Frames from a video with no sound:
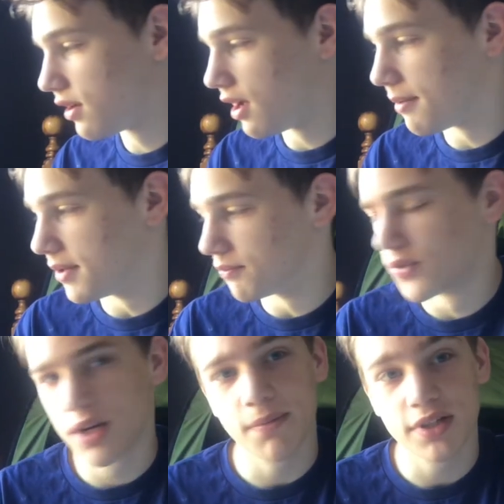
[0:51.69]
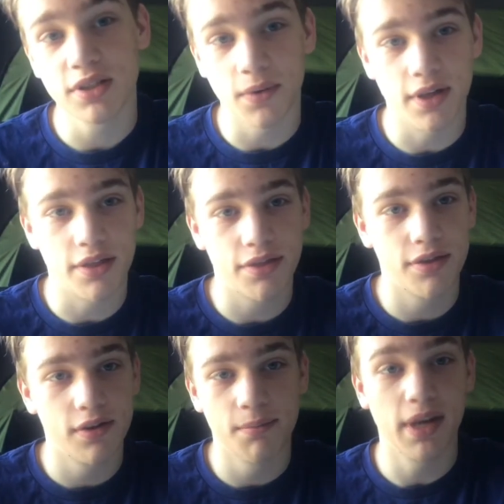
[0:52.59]
I've been pretty busy with
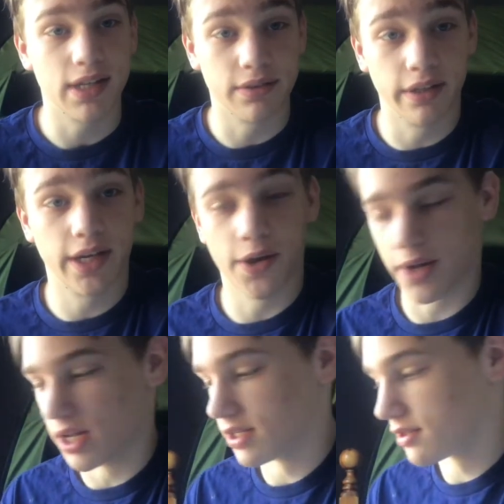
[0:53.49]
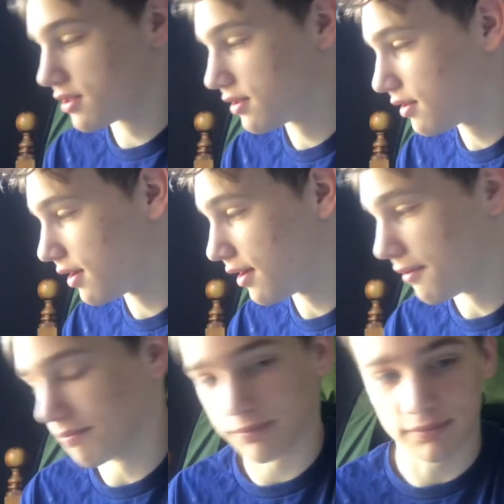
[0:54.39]
making Lego guns,
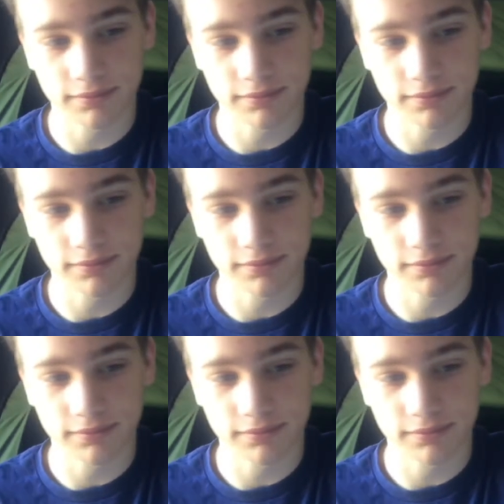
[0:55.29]
um,